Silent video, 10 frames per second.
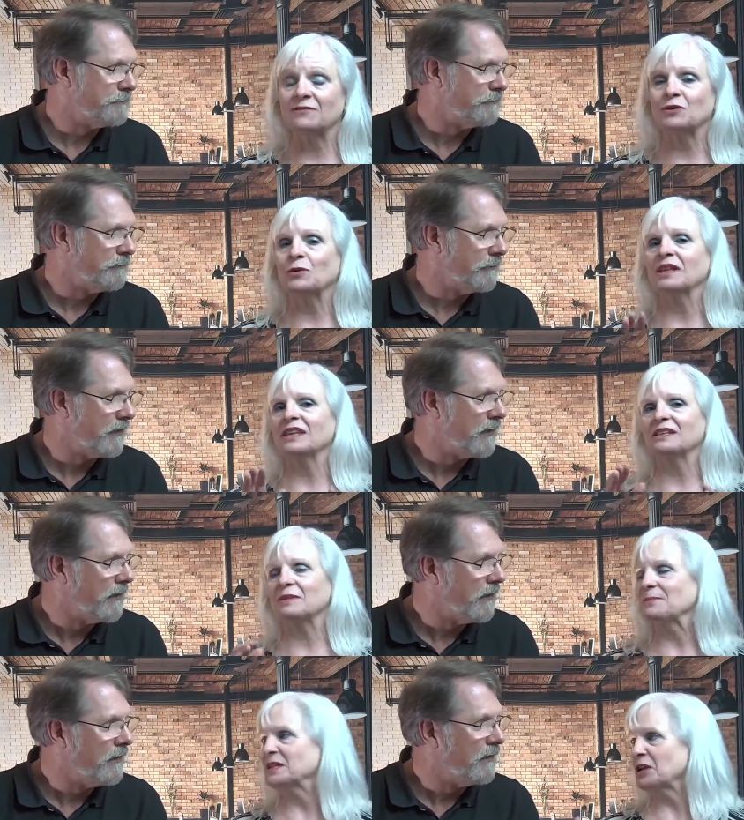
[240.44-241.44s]
Speaker 1: you. And let,
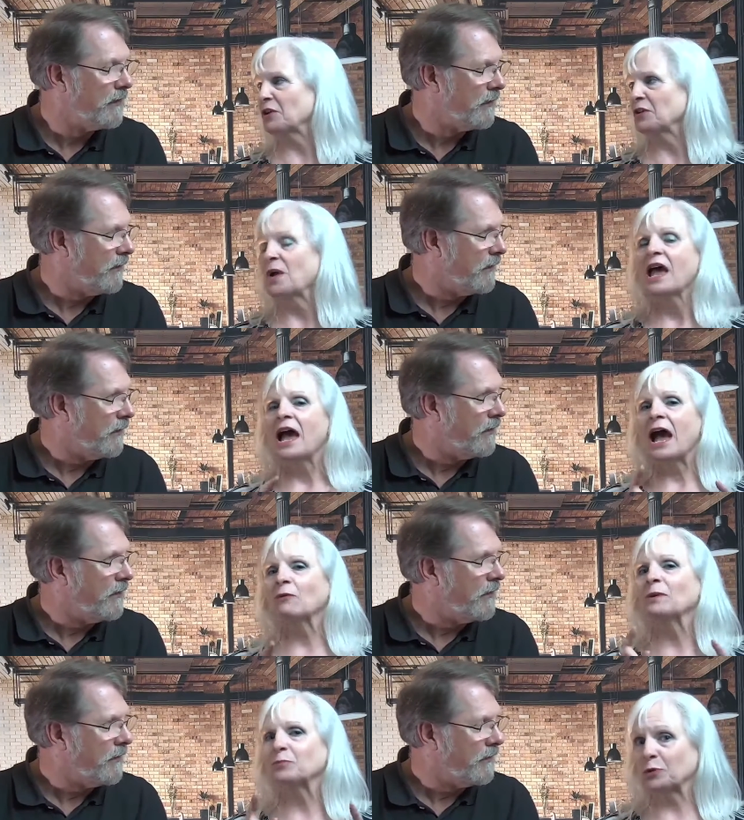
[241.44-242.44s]
let me tell you how
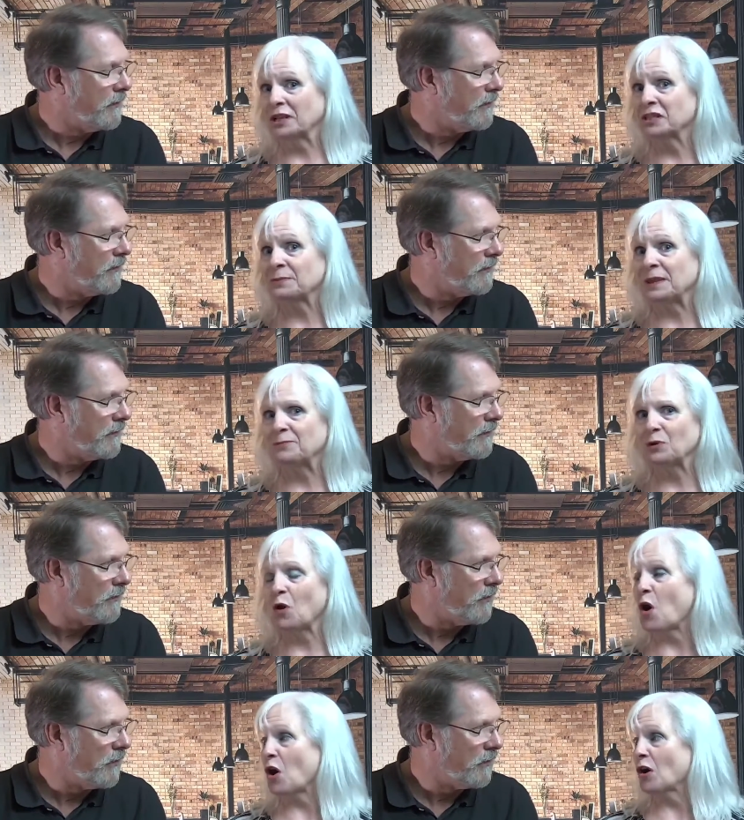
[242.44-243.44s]
impressed people
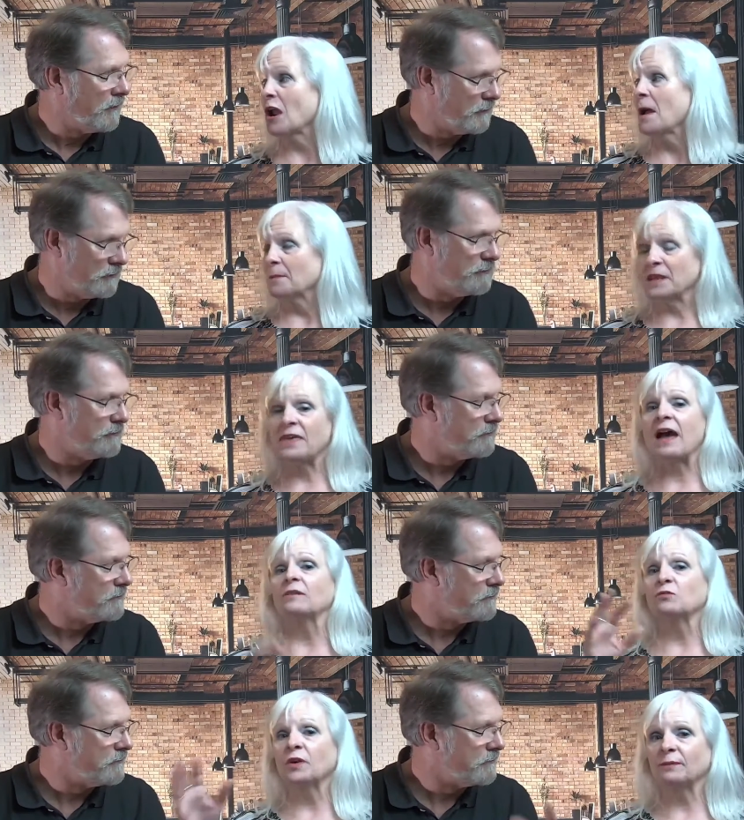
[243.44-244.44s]
are by that.
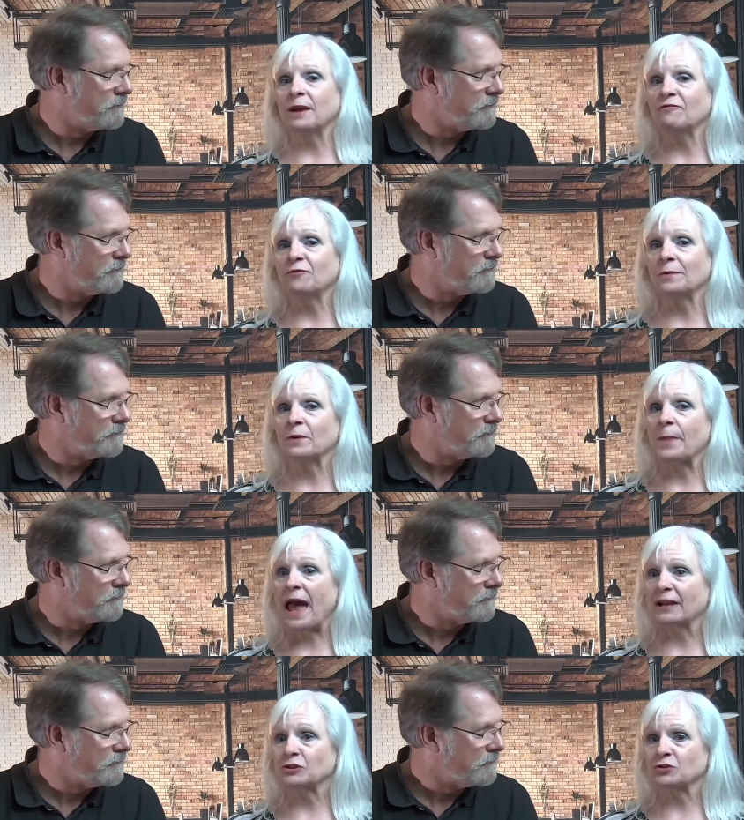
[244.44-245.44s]
In one of my former
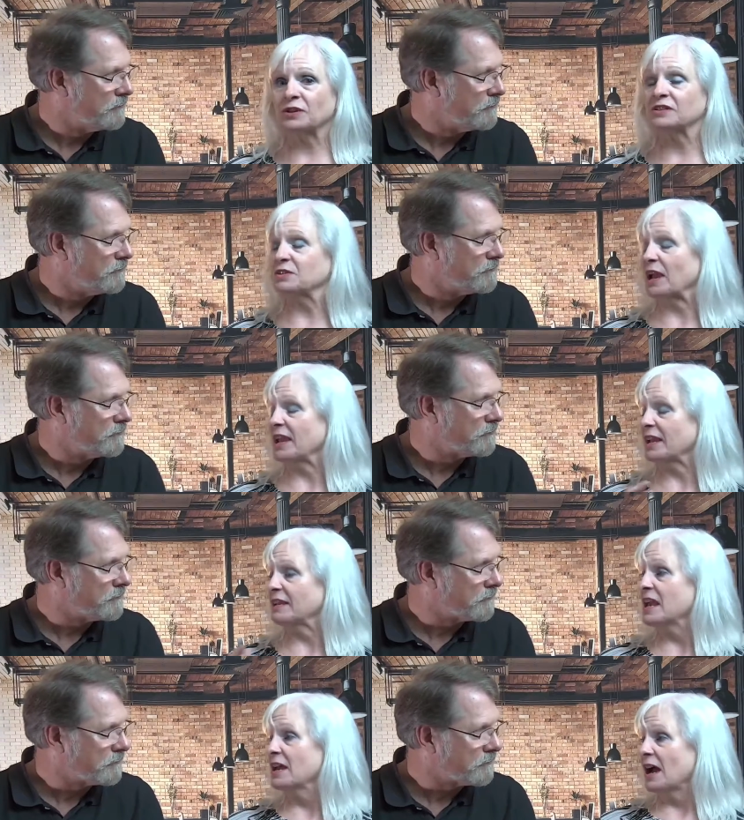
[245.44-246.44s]
pastorates, I had
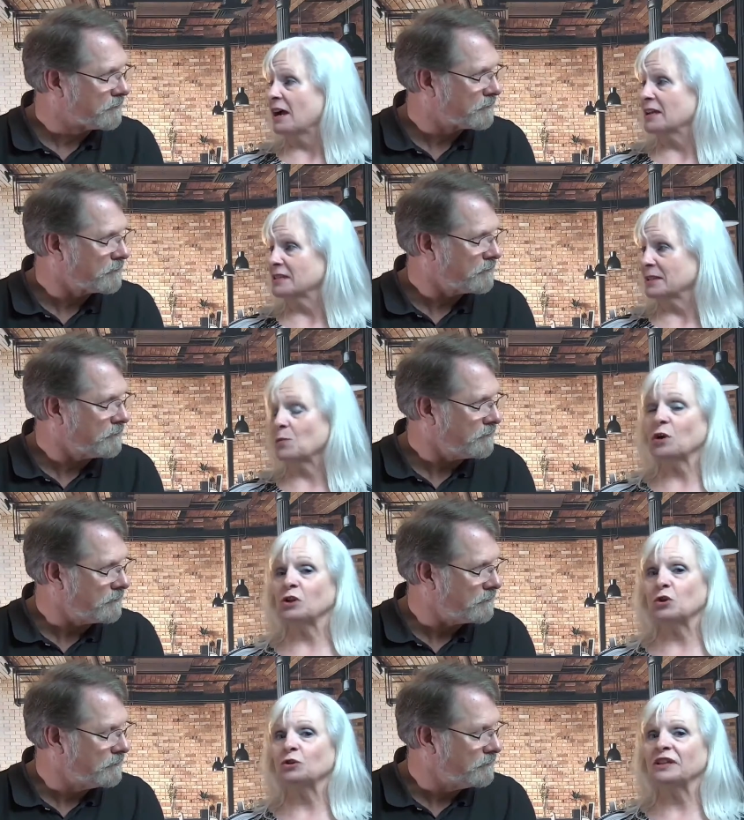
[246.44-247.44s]
uh, someone
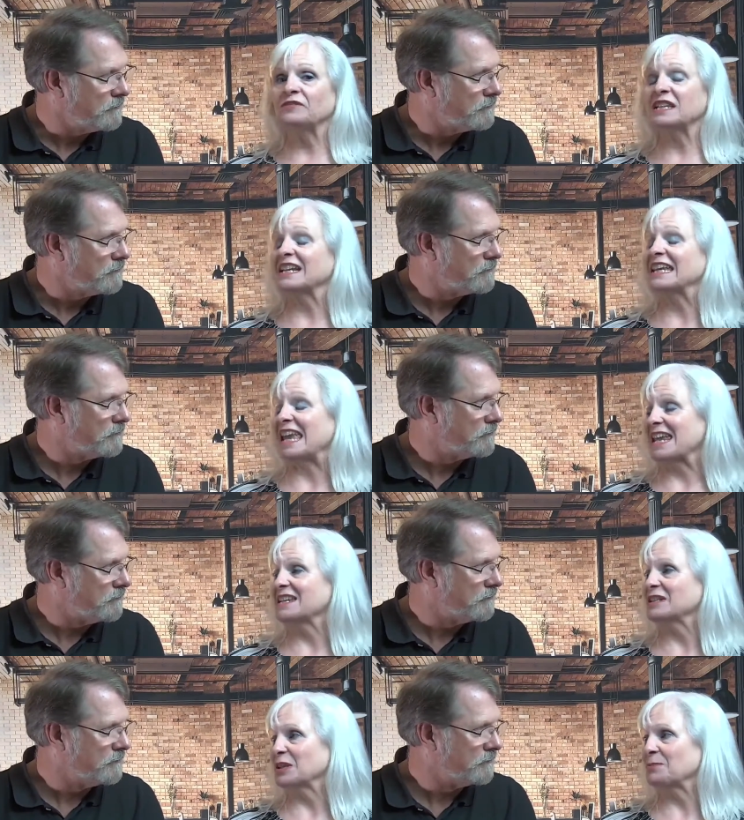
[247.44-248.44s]
who lived in a
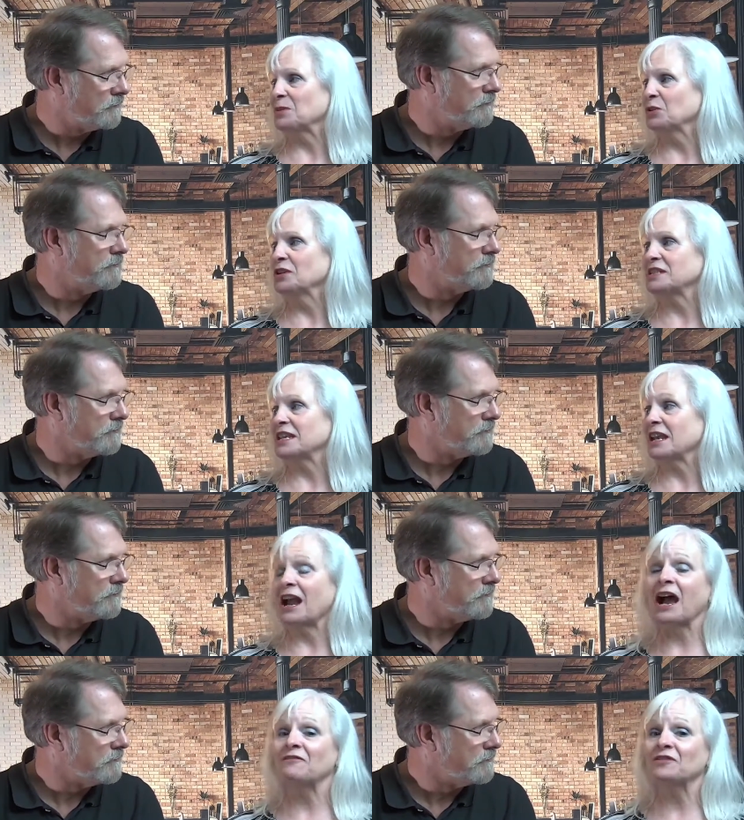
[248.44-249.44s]
gated community, and
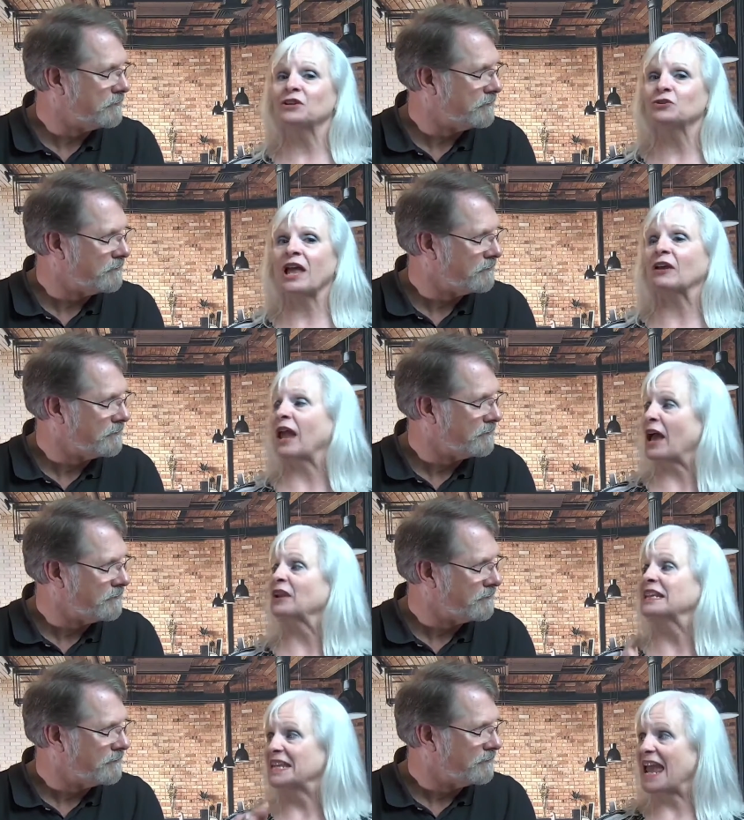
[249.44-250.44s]
I figured out how to
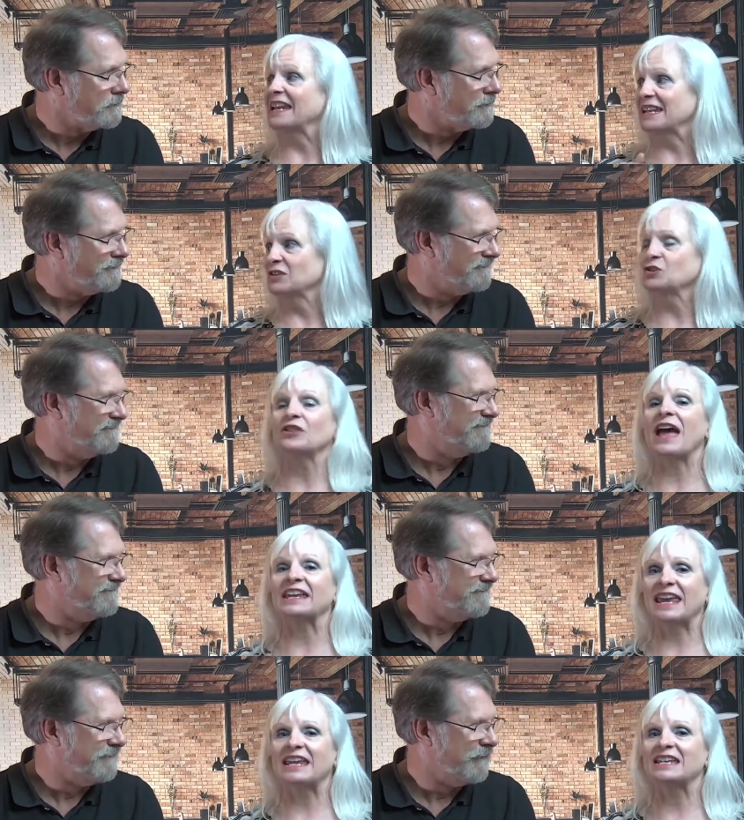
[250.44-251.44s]
get into that
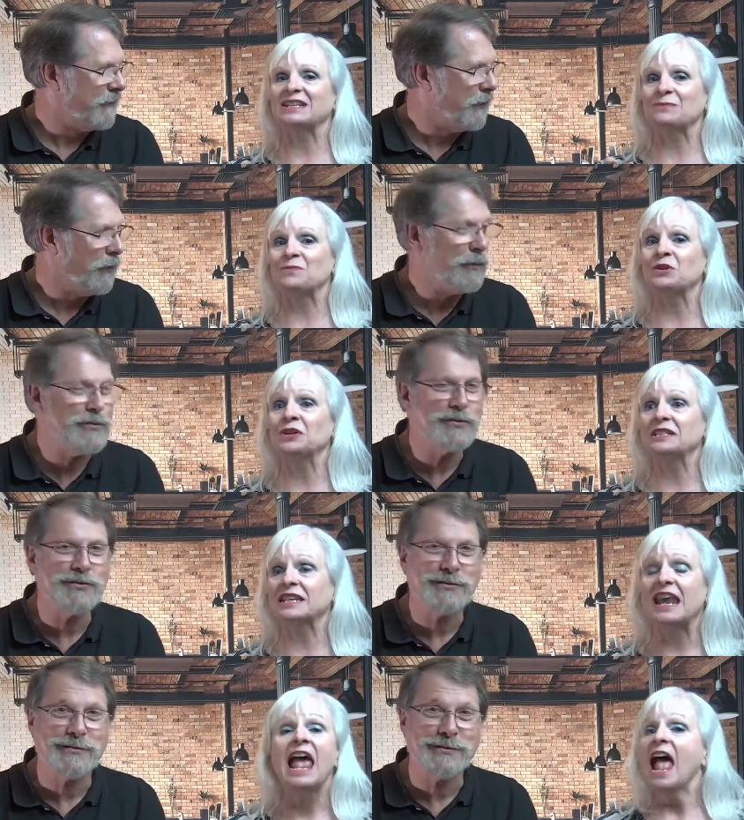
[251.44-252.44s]
gated community.
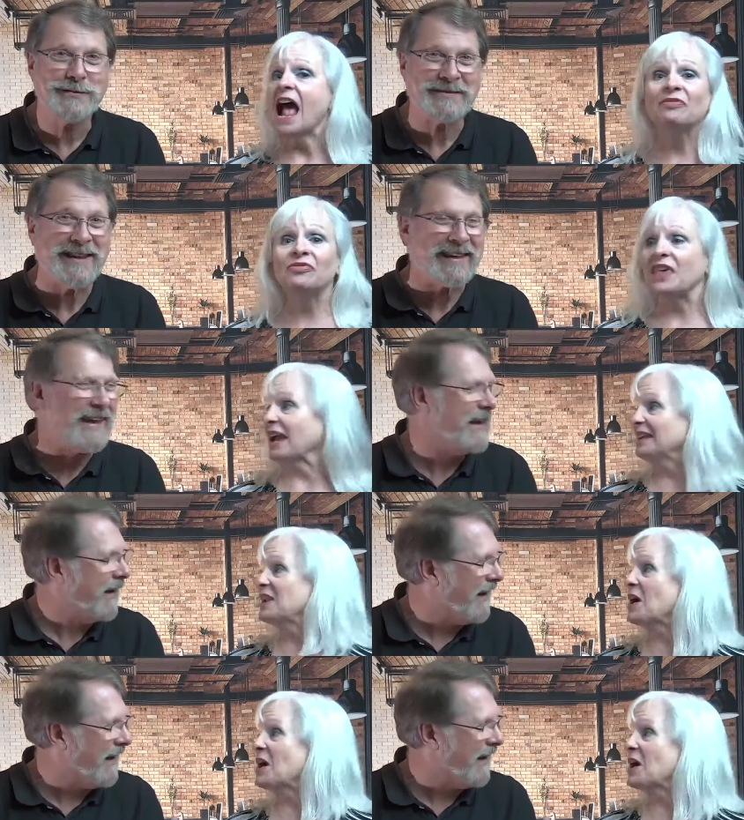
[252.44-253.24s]
Ooh, and sneaky. I know